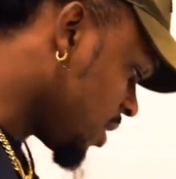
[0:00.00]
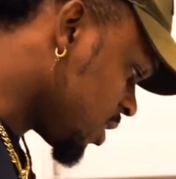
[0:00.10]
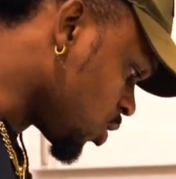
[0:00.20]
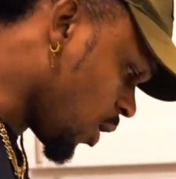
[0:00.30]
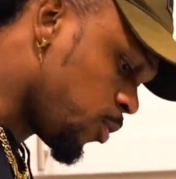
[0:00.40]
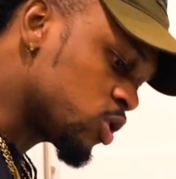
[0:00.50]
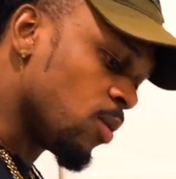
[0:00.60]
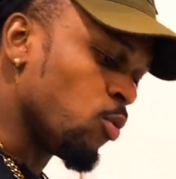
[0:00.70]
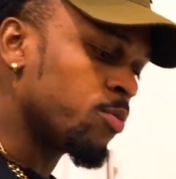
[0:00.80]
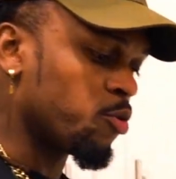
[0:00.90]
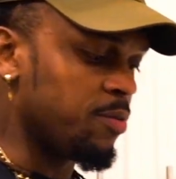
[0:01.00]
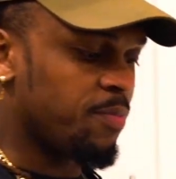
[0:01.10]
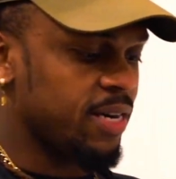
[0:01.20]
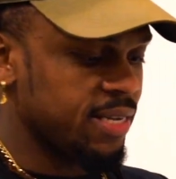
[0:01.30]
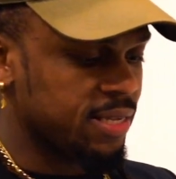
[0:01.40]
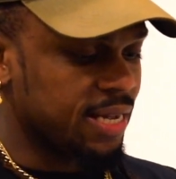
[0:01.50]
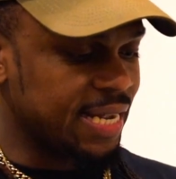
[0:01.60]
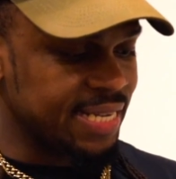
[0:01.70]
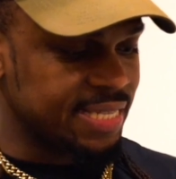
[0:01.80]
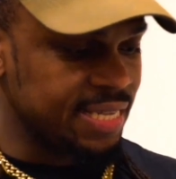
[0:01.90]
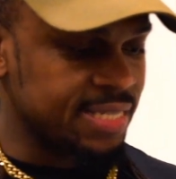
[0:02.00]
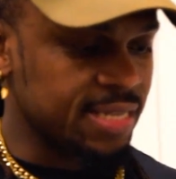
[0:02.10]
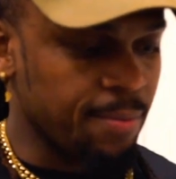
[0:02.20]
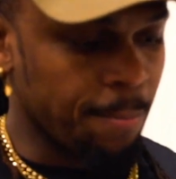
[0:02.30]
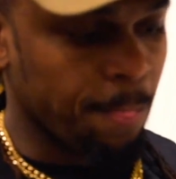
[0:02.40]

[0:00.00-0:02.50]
So I put some whipped cream on it, and it is